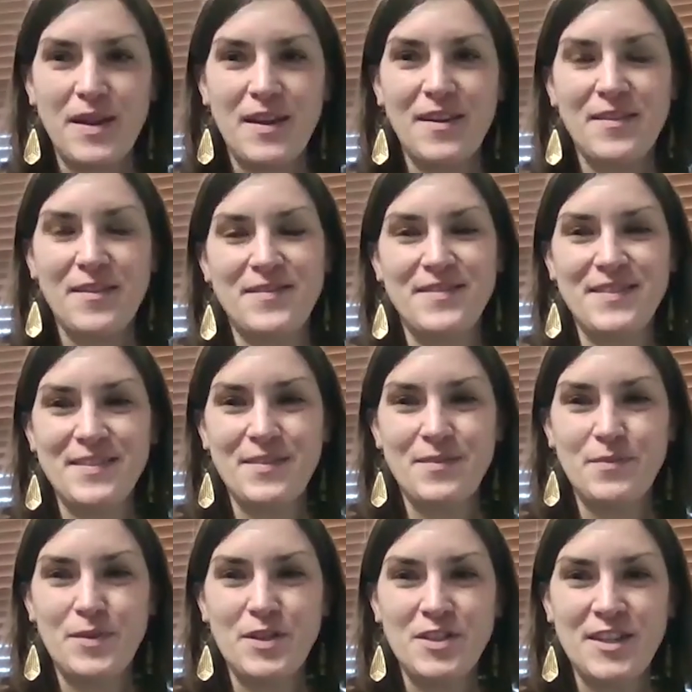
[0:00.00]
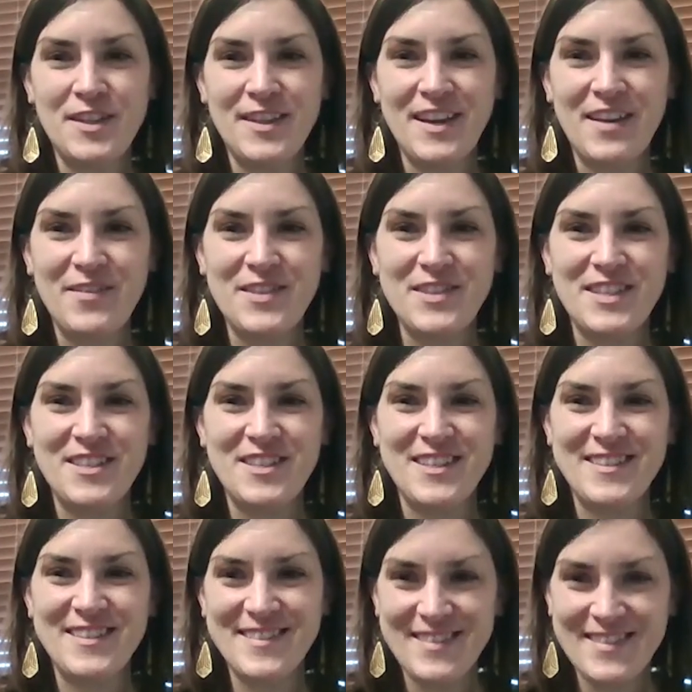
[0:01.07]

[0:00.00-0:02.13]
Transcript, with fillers: me. Yep. Appreciate the conversation.